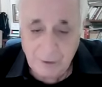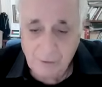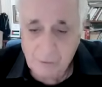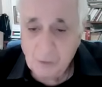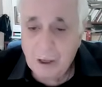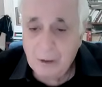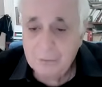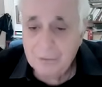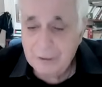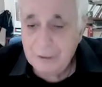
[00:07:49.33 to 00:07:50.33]
throughout
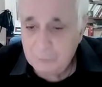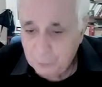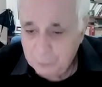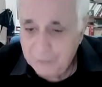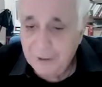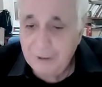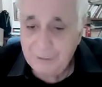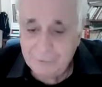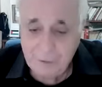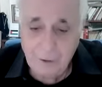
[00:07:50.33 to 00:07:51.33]

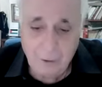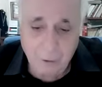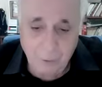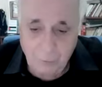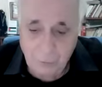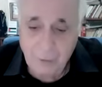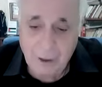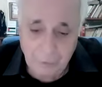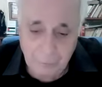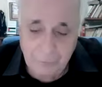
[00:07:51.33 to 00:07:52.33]
1948 or
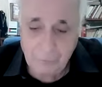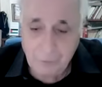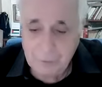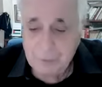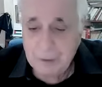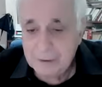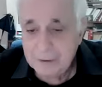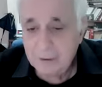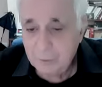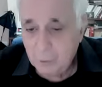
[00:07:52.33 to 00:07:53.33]
throughout what the
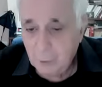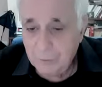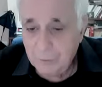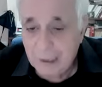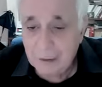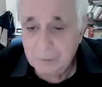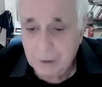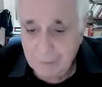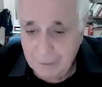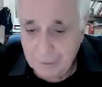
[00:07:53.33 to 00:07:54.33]
Palestinians call the
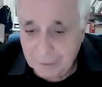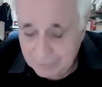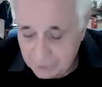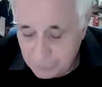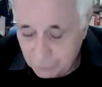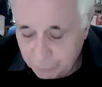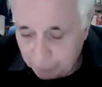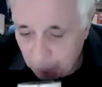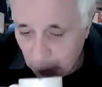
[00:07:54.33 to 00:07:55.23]
Nakba, the catastrophe.